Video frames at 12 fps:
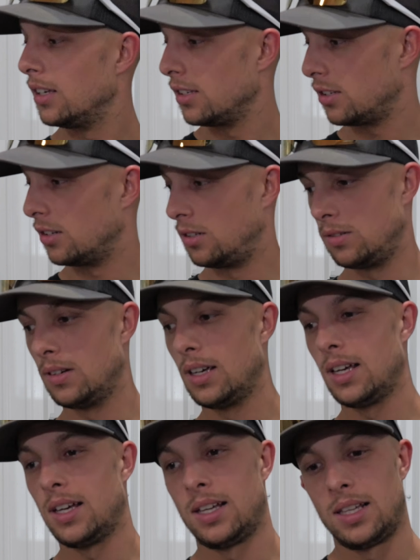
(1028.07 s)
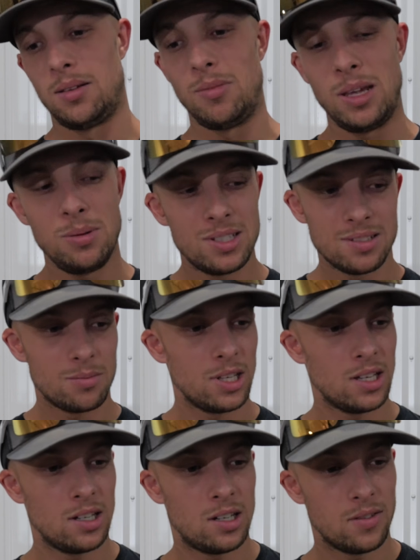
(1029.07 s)
So it may be
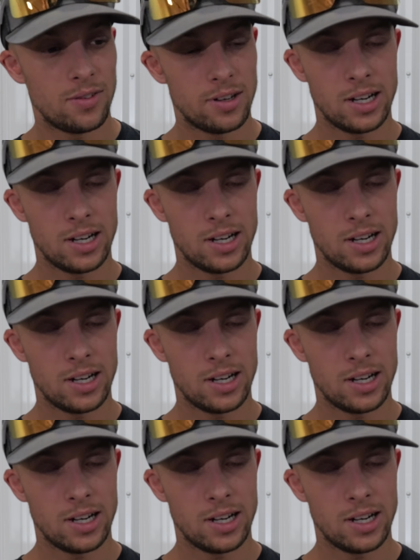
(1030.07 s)
something I offer.